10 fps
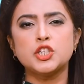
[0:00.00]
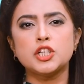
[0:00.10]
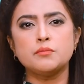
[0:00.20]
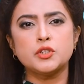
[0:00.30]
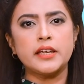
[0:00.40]

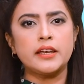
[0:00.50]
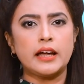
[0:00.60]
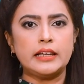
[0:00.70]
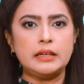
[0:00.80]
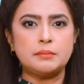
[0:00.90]
Shamshir
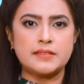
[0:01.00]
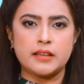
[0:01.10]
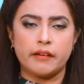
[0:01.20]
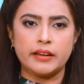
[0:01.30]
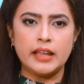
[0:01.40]
Ali
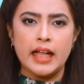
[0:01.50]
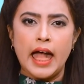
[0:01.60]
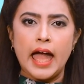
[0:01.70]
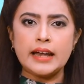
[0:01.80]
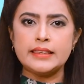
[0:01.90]
Mazari
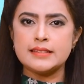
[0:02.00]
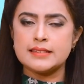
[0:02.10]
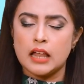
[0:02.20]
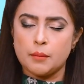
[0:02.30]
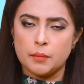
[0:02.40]
at the
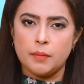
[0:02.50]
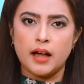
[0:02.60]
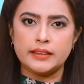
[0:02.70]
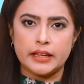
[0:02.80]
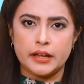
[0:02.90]

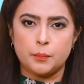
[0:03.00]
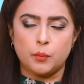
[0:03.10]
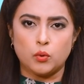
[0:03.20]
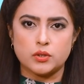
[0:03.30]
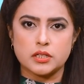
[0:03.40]
Islamabad
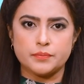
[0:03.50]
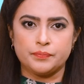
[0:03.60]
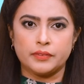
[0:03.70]
airport.